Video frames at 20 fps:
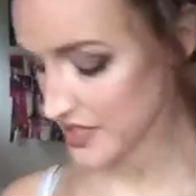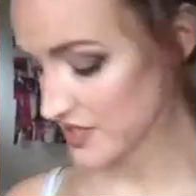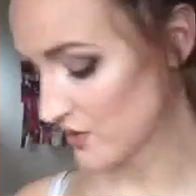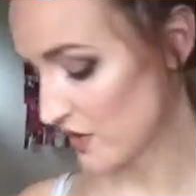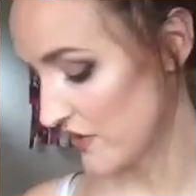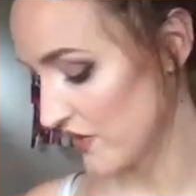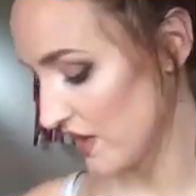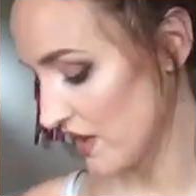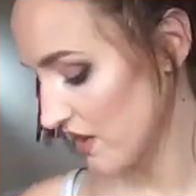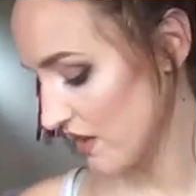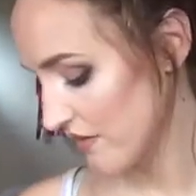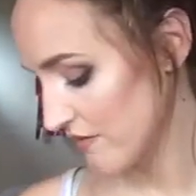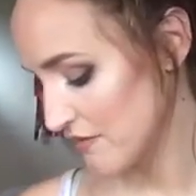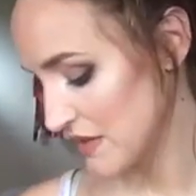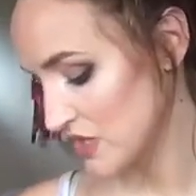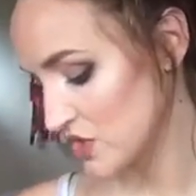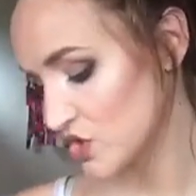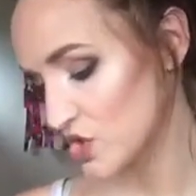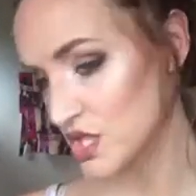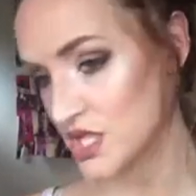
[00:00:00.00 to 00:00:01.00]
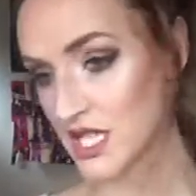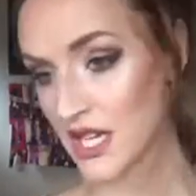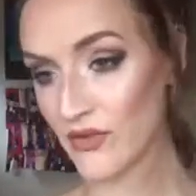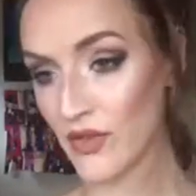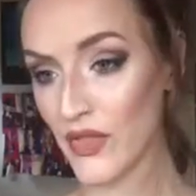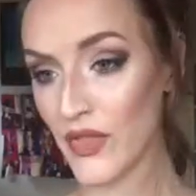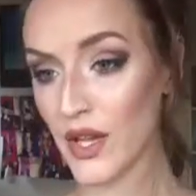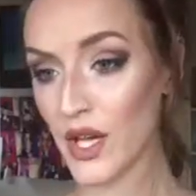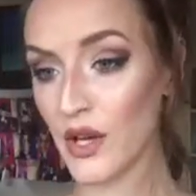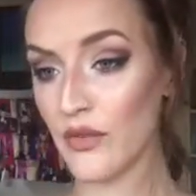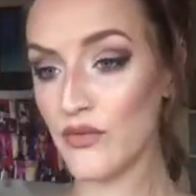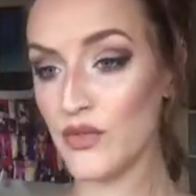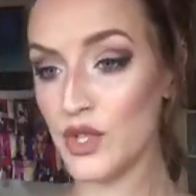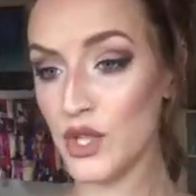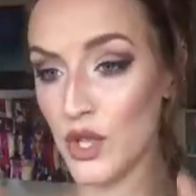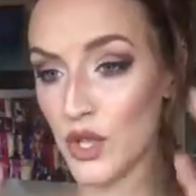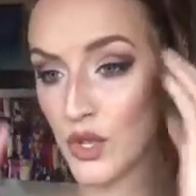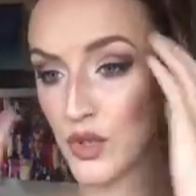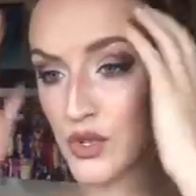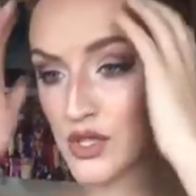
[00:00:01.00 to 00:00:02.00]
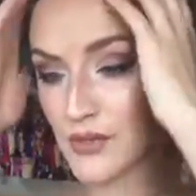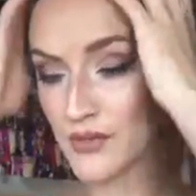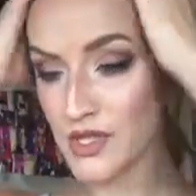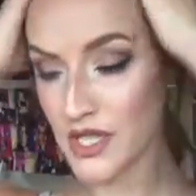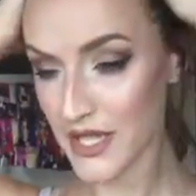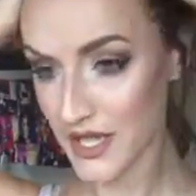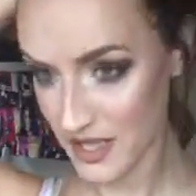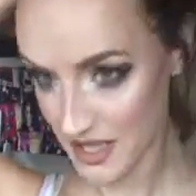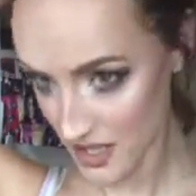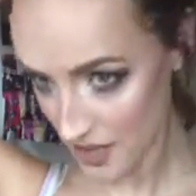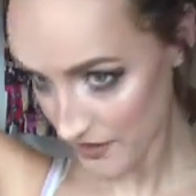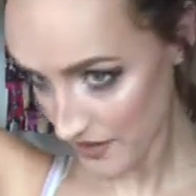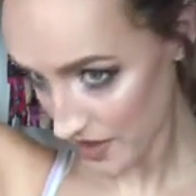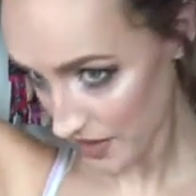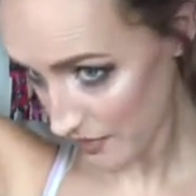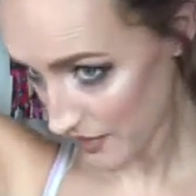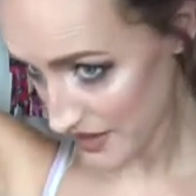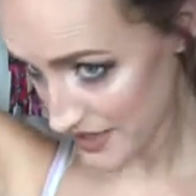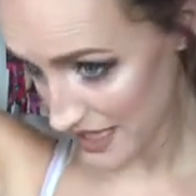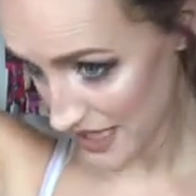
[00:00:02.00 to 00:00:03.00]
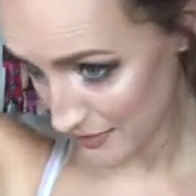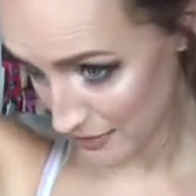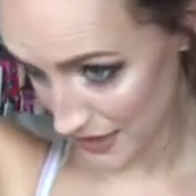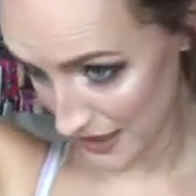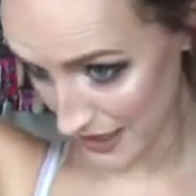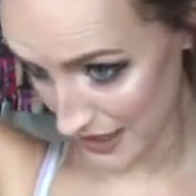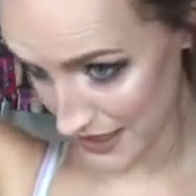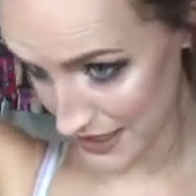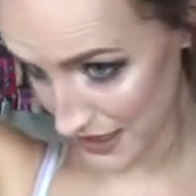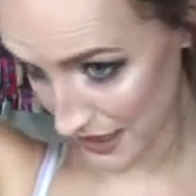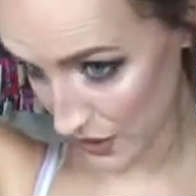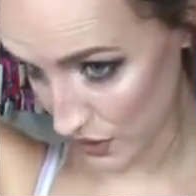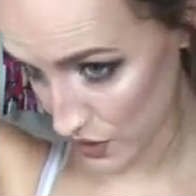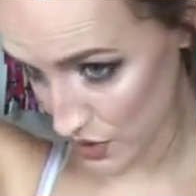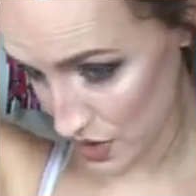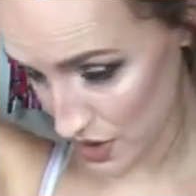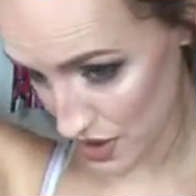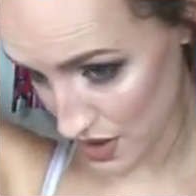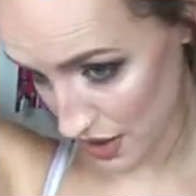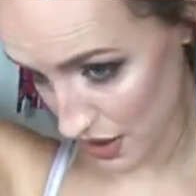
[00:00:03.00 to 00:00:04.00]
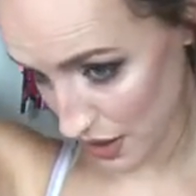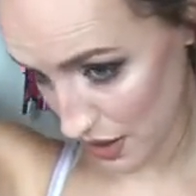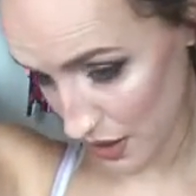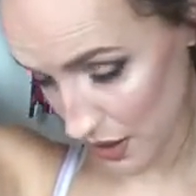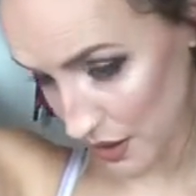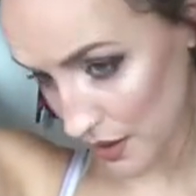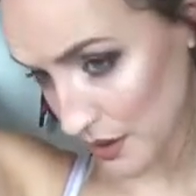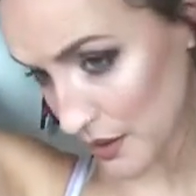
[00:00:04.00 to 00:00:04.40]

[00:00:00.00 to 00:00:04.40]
So I think I've mentioned everything I've used. I'm just gonna I think I'm gonna take my hair down just to